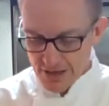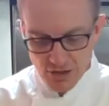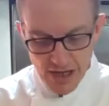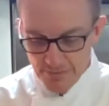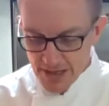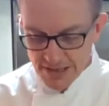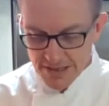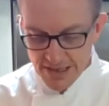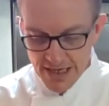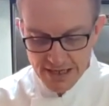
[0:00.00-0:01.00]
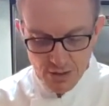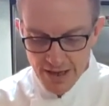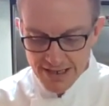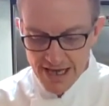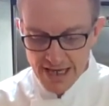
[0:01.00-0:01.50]
It's not unpleasant to eat, it's
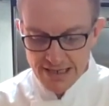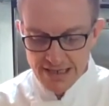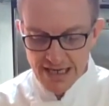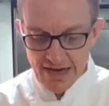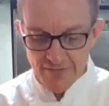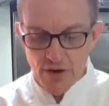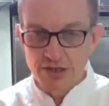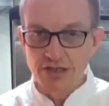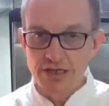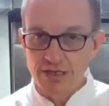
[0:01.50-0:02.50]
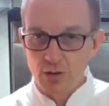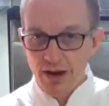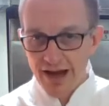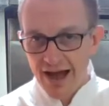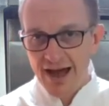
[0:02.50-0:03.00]
quite tasty, and I've roasted this at
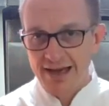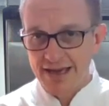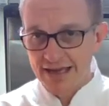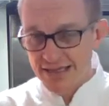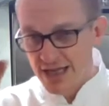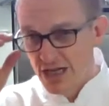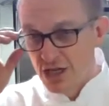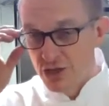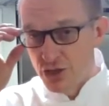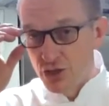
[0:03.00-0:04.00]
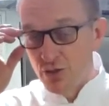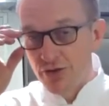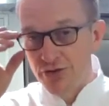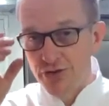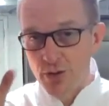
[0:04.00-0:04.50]
quite a high heat,
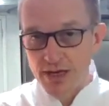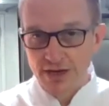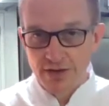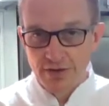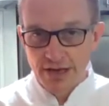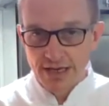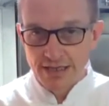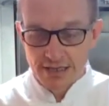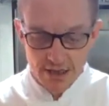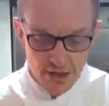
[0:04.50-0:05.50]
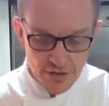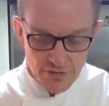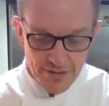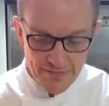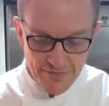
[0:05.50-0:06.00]
220 degrees
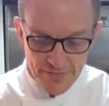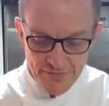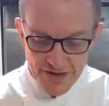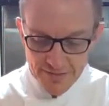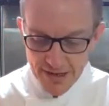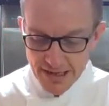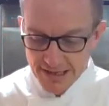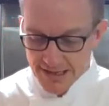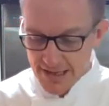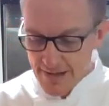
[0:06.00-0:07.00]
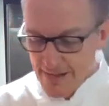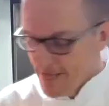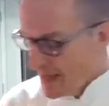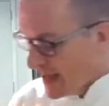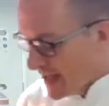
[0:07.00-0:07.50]
for about 15 minutes,
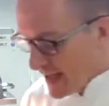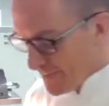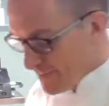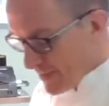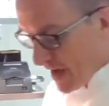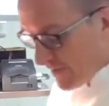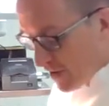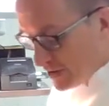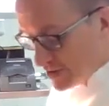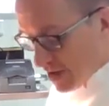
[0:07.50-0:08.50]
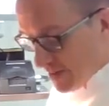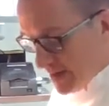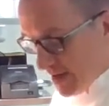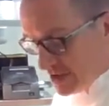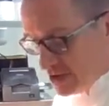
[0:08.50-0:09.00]
and those go
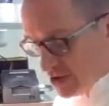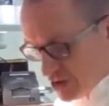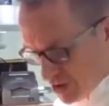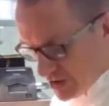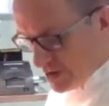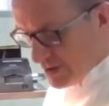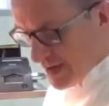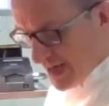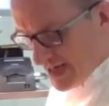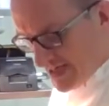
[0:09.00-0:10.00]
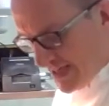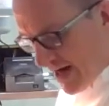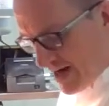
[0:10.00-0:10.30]
in now, so just until they're nicely